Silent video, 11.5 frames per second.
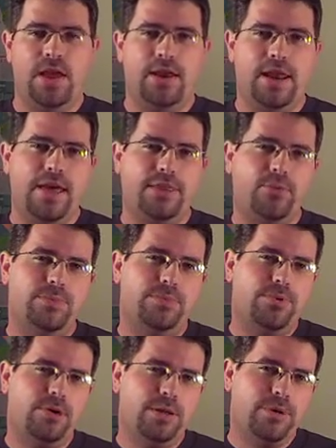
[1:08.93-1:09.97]
Now that we
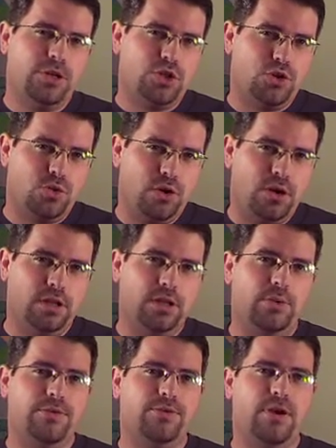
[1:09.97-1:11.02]
pretty much crawl
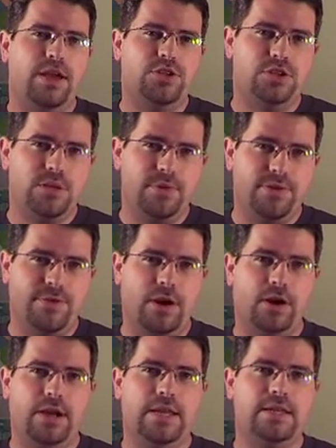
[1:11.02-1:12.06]
and refresh some of
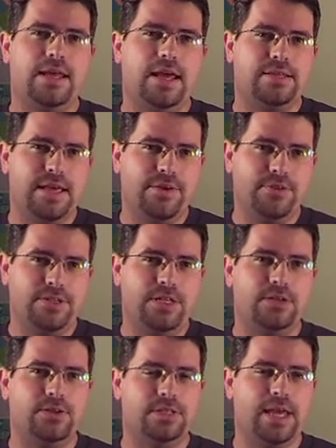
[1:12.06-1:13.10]
our index every
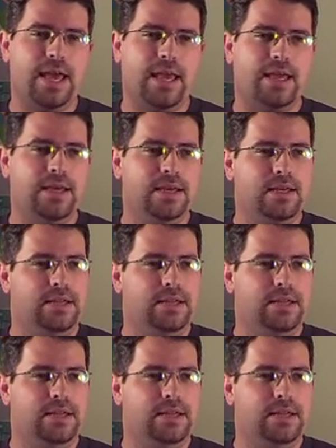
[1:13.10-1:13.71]
single day,